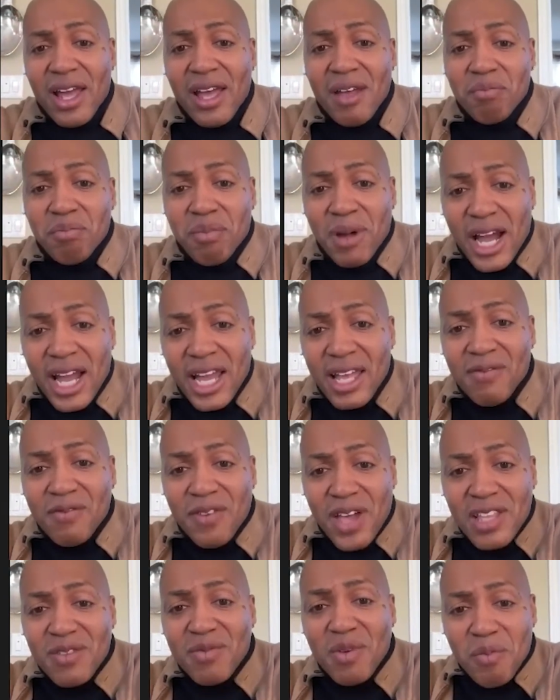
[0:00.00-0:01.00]
and buy
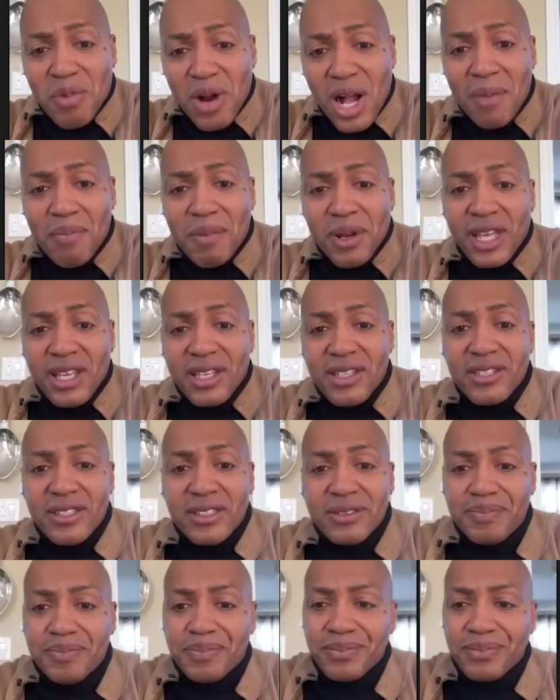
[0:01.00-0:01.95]
investment properties,